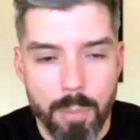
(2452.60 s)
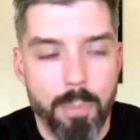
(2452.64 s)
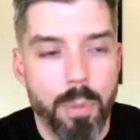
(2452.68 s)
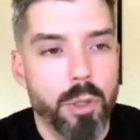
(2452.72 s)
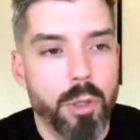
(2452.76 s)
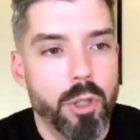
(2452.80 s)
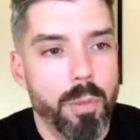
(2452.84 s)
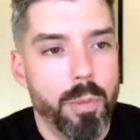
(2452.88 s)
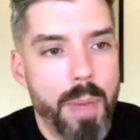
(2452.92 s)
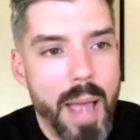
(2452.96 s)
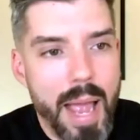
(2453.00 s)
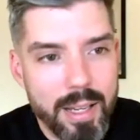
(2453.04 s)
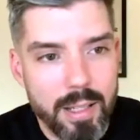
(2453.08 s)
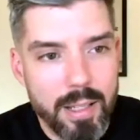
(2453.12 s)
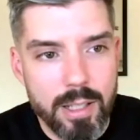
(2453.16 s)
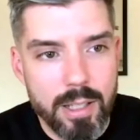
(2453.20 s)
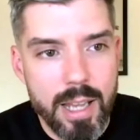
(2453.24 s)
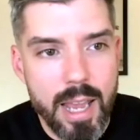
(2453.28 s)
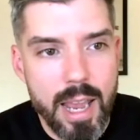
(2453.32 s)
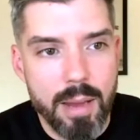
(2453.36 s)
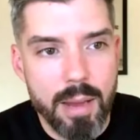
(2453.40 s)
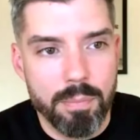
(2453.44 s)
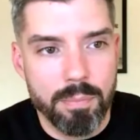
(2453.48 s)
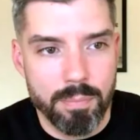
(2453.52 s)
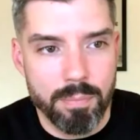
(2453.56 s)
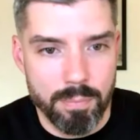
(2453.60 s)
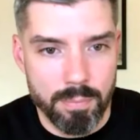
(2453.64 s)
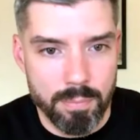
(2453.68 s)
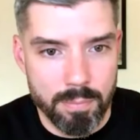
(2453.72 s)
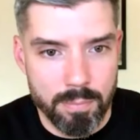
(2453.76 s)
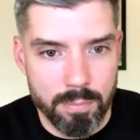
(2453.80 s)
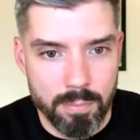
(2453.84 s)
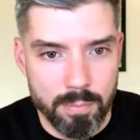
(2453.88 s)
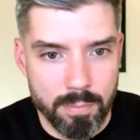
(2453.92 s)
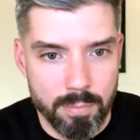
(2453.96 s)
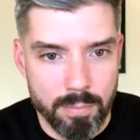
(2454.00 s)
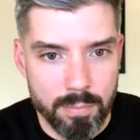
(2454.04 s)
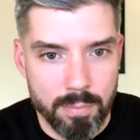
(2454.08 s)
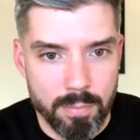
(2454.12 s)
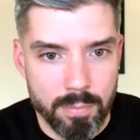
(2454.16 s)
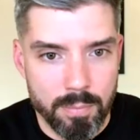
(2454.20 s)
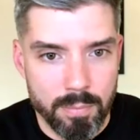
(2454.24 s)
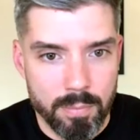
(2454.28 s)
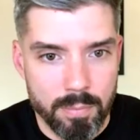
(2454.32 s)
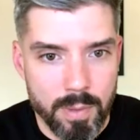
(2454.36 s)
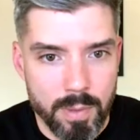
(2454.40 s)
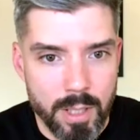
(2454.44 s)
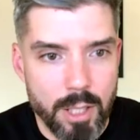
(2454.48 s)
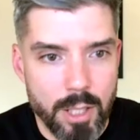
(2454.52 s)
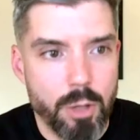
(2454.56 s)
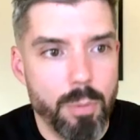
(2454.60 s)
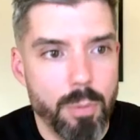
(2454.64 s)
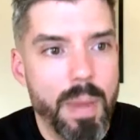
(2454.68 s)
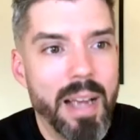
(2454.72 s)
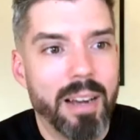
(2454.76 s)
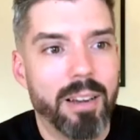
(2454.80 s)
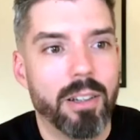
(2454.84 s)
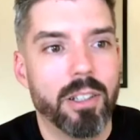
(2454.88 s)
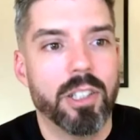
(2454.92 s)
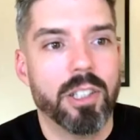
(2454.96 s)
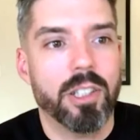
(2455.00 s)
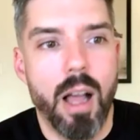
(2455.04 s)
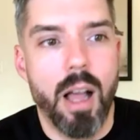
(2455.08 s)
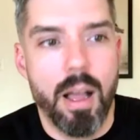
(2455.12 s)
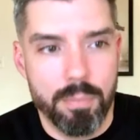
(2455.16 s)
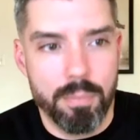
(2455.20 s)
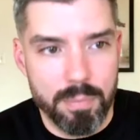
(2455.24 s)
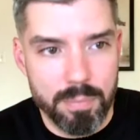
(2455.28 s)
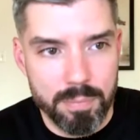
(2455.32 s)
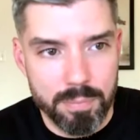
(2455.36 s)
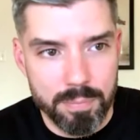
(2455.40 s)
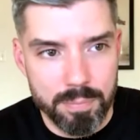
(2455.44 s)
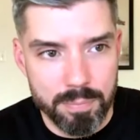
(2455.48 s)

put you back in the game, get you back on top,